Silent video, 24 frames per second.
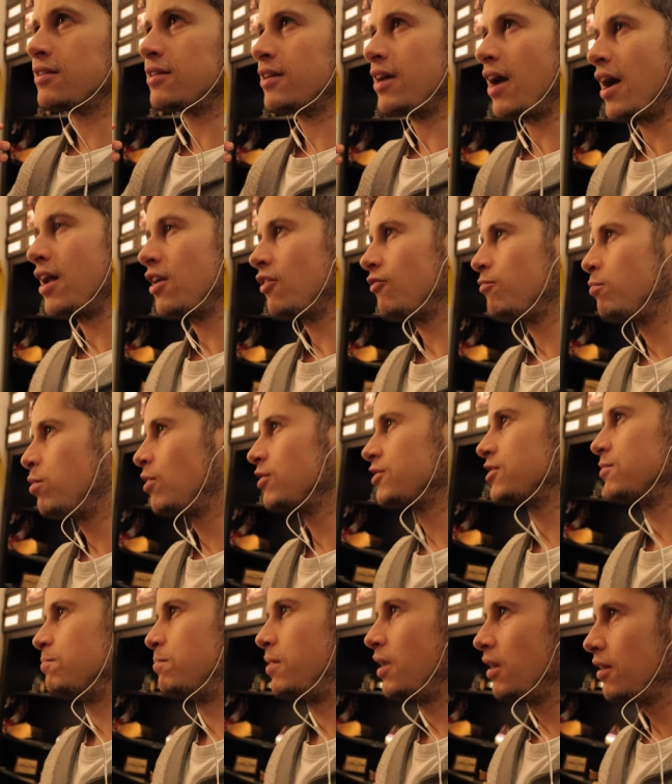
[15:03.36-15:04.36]
kind of
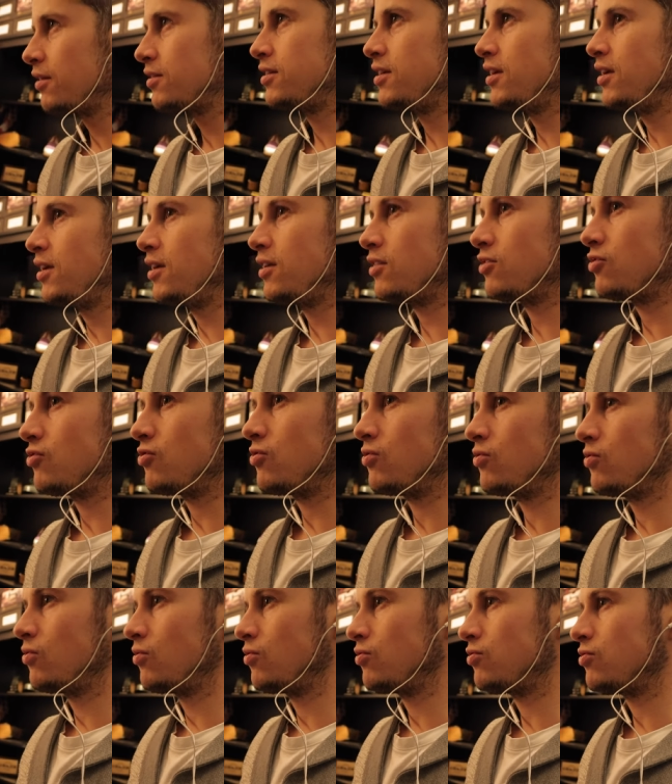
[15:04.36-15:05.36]
possibility
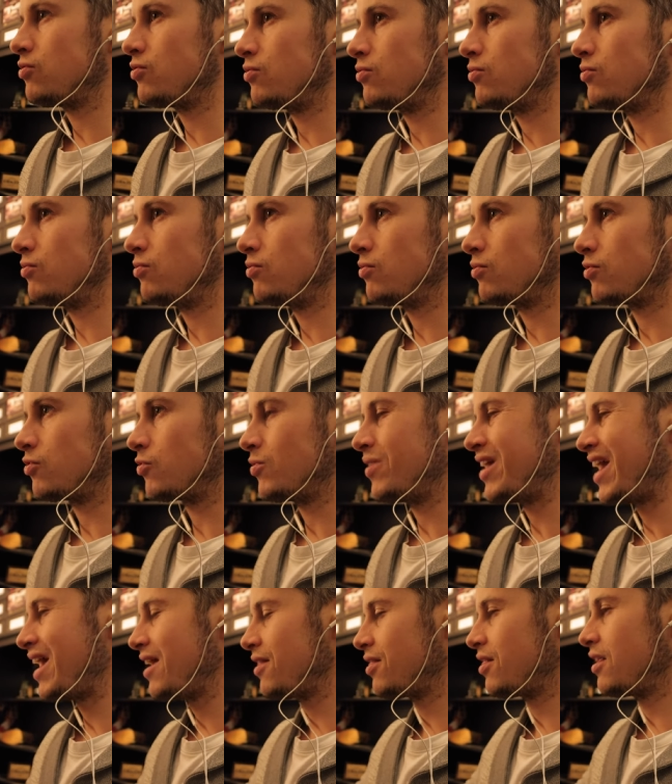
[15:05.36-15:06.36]
to to
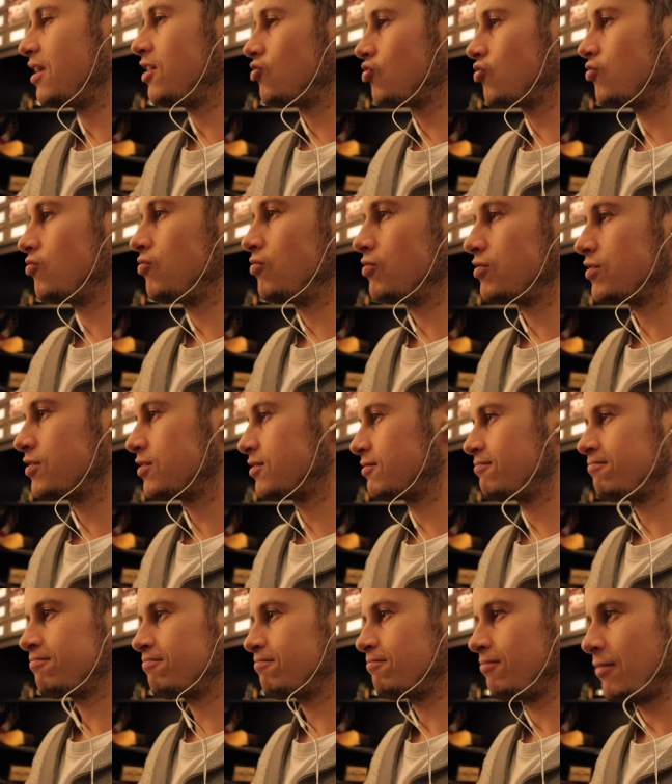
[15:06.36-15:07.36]
create these shoes
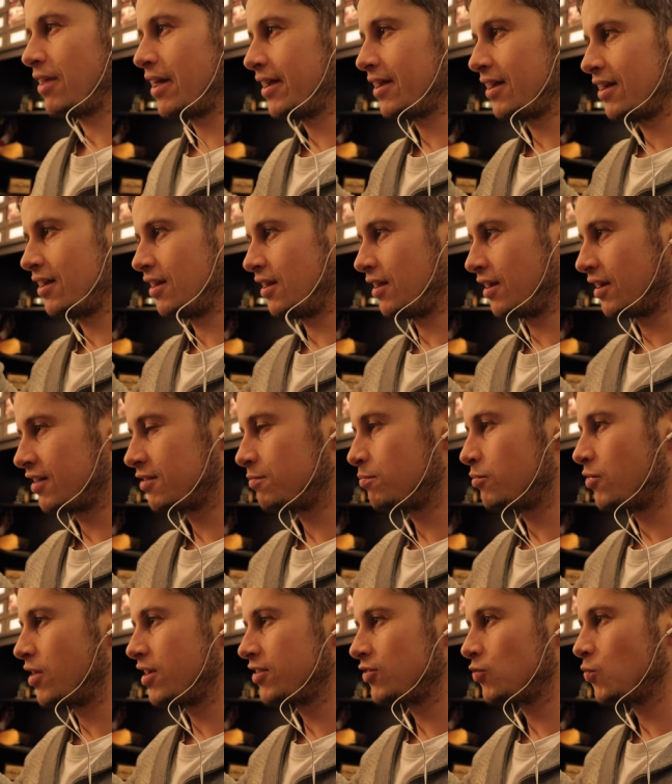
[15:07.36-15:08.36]
like in an
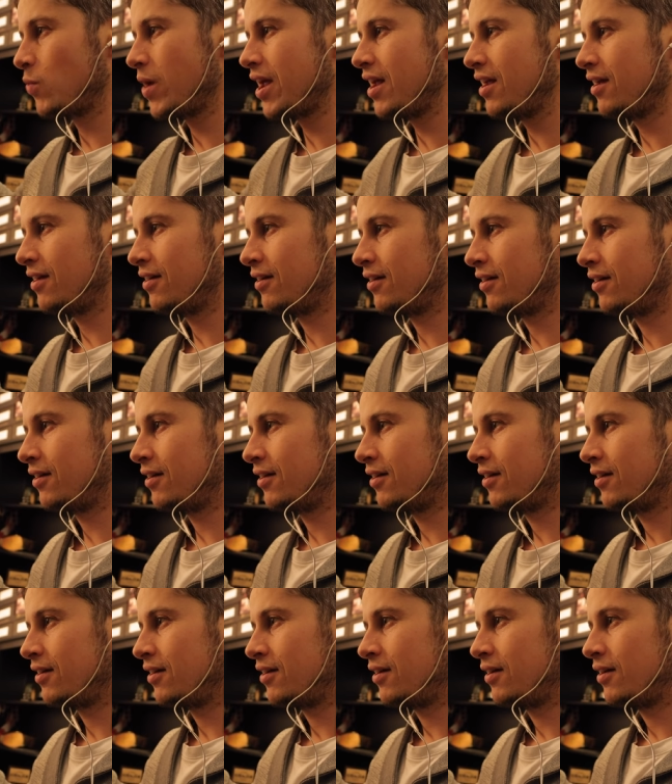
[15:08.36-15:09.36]
express way?
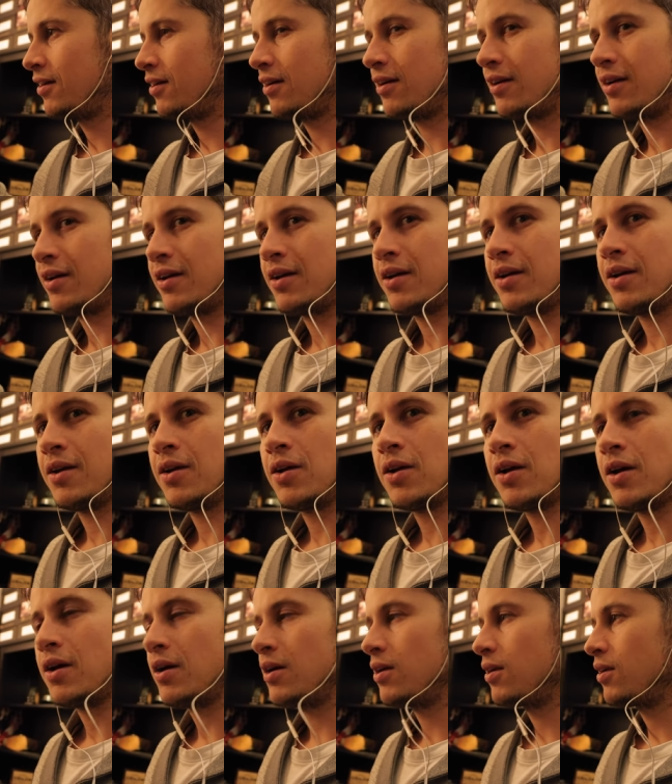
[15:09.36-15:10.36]
I
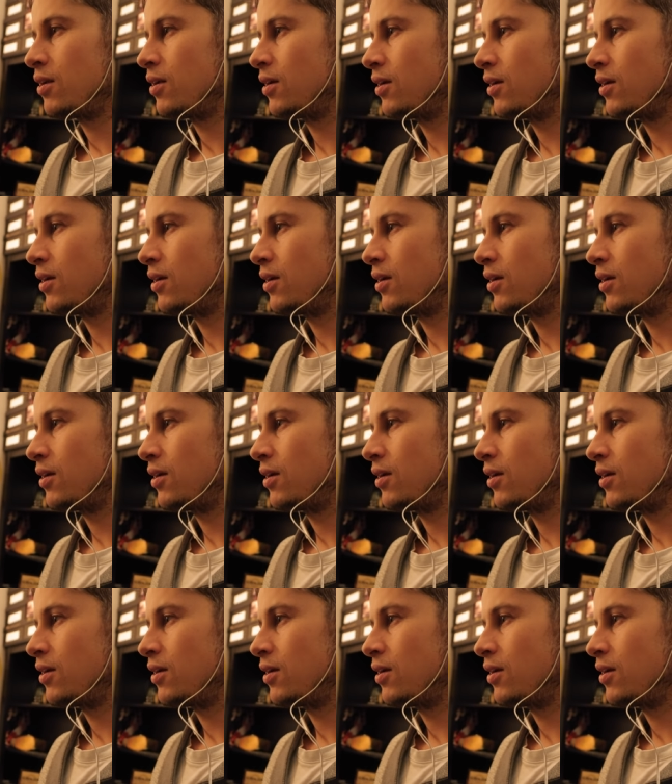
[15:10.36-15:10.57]
can,